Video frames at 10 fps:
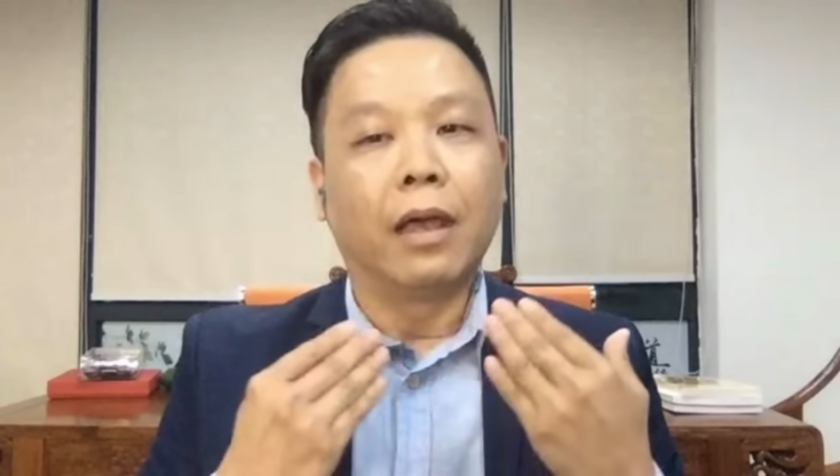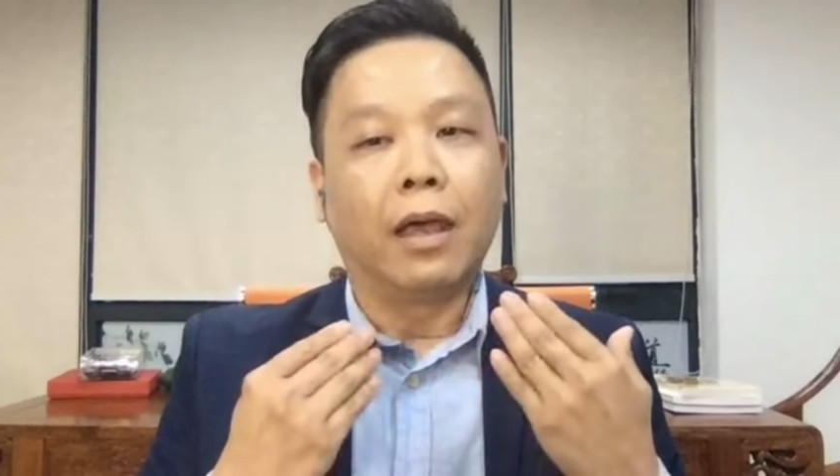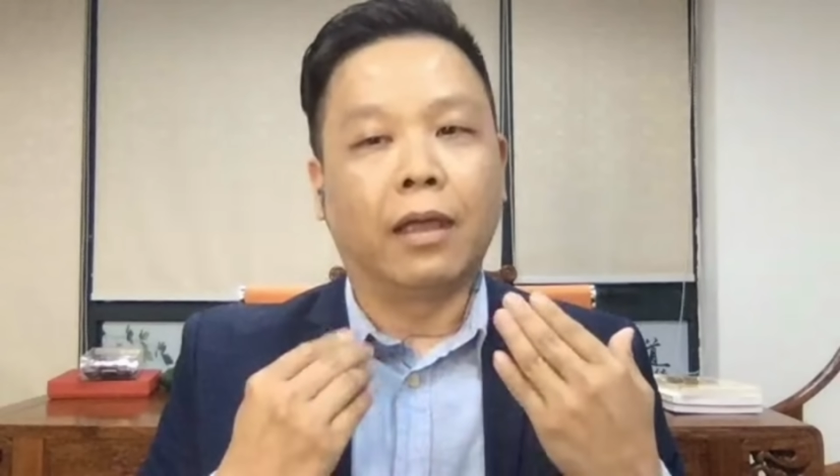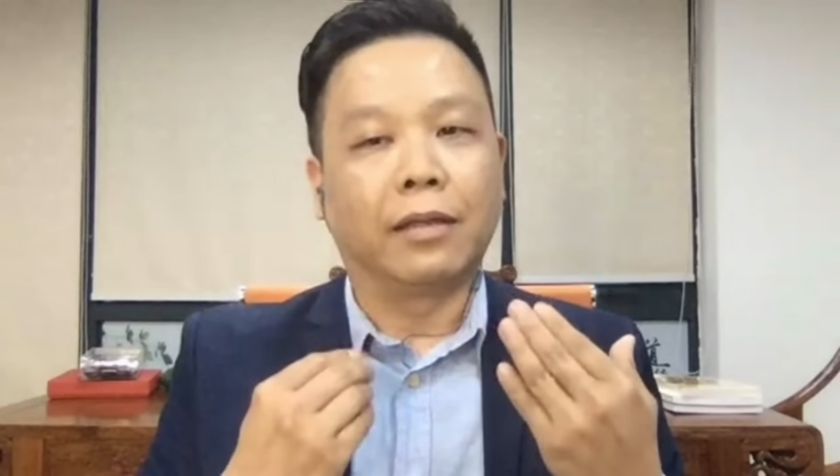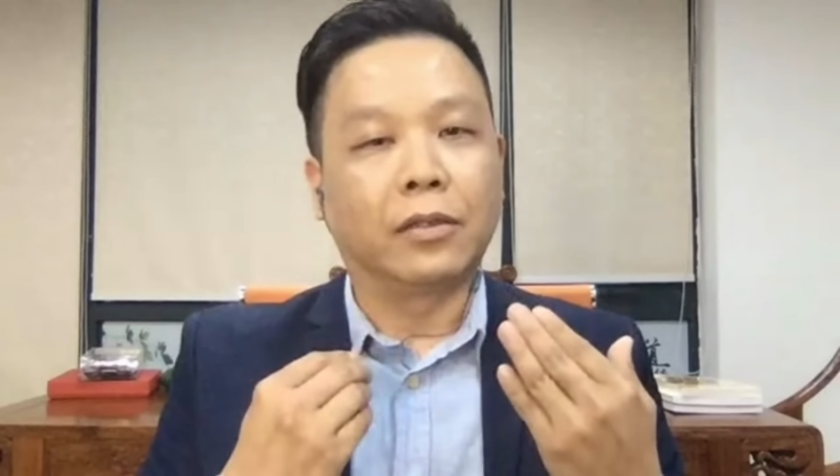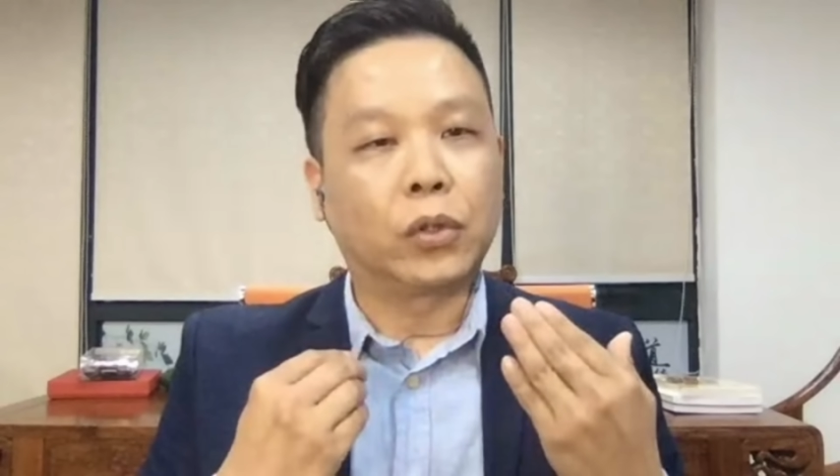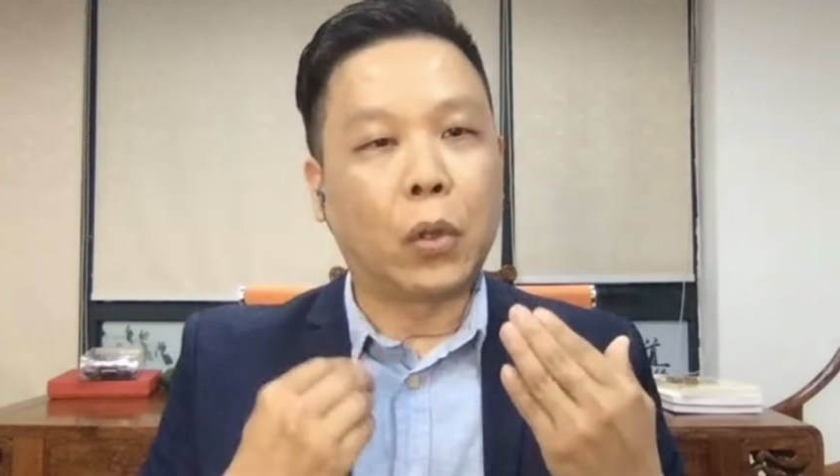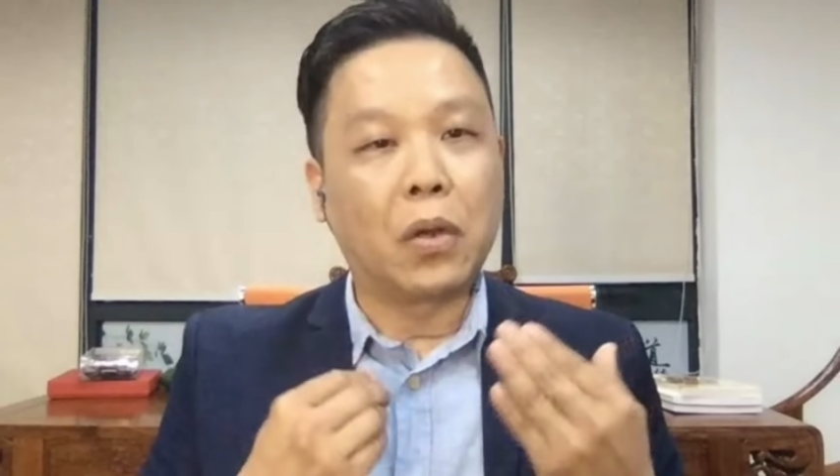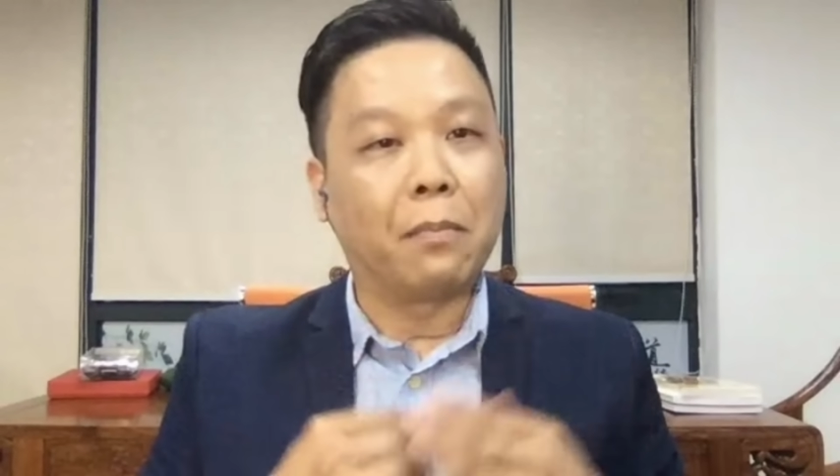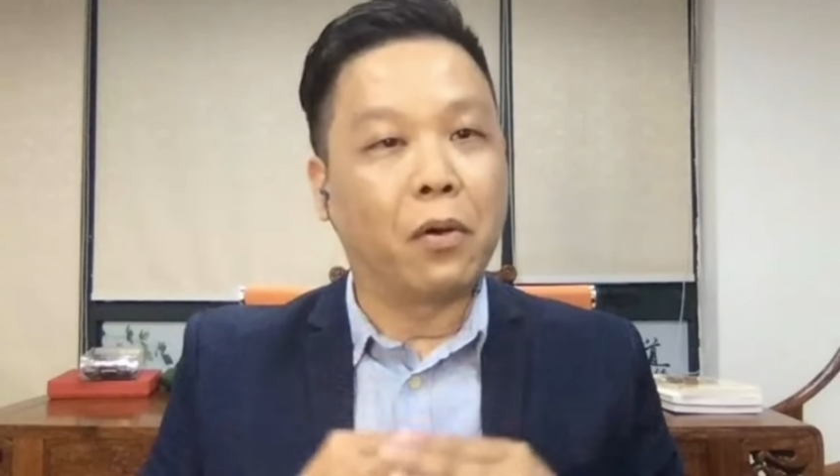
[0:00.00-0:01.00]
it is
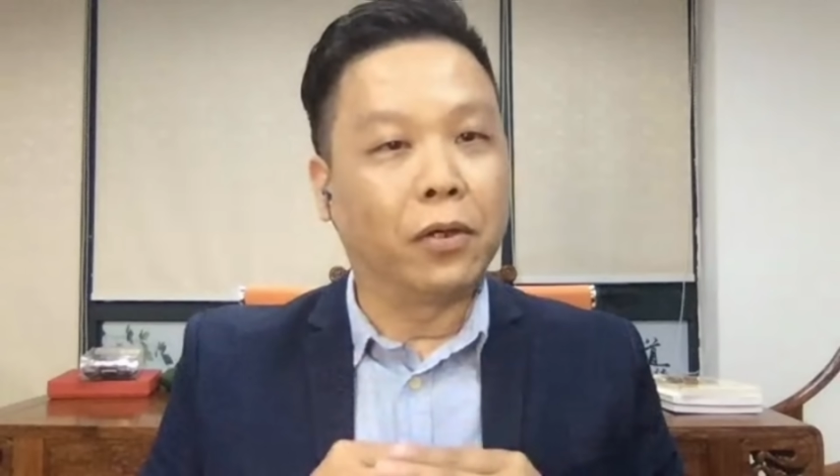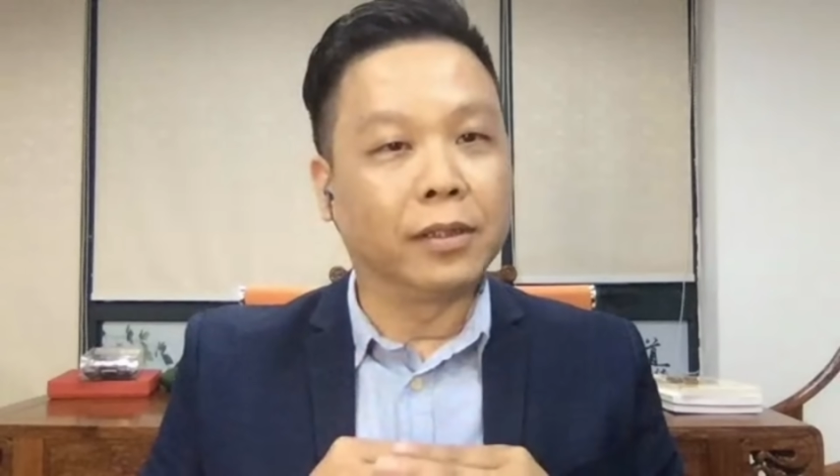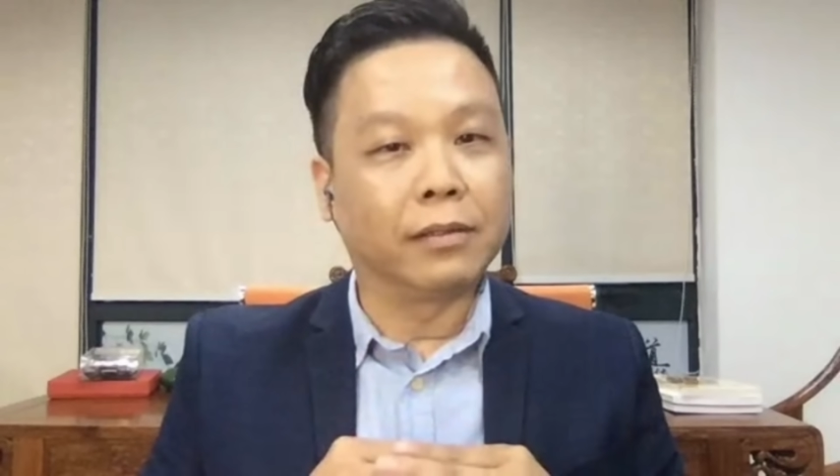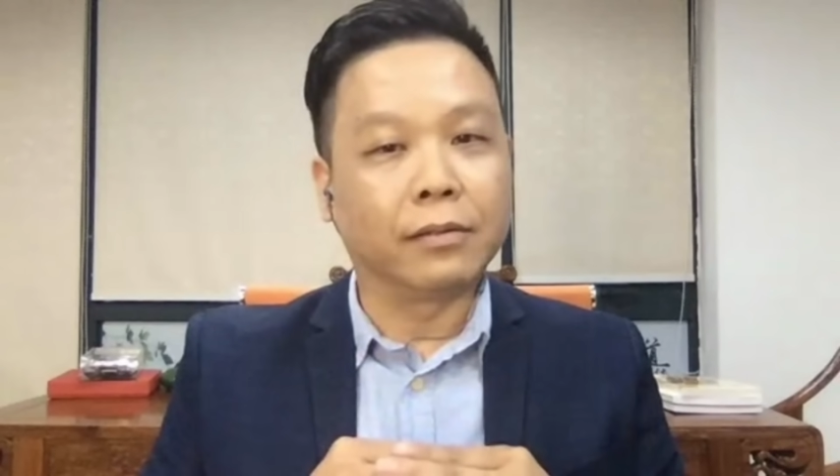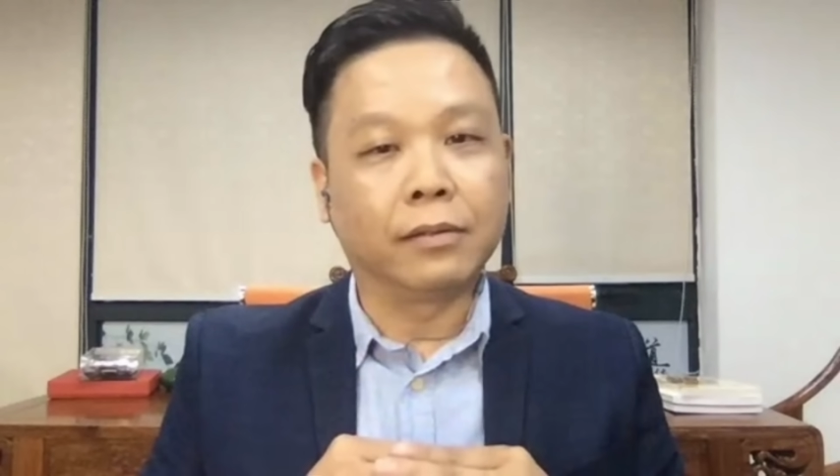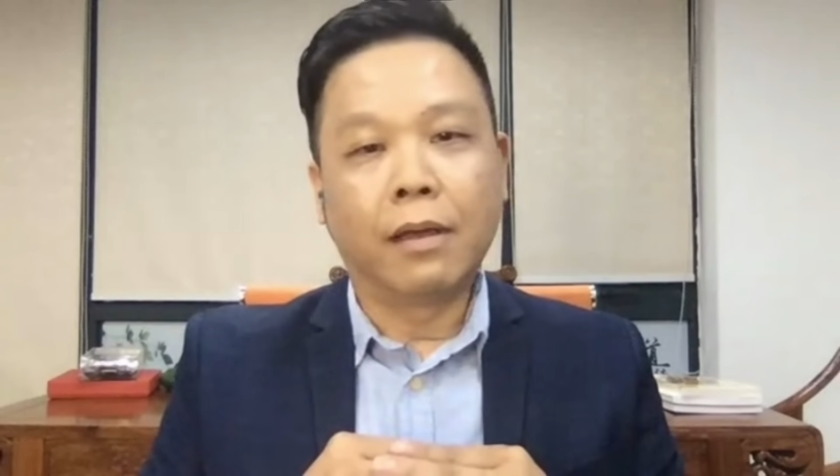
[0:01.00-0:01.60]
so important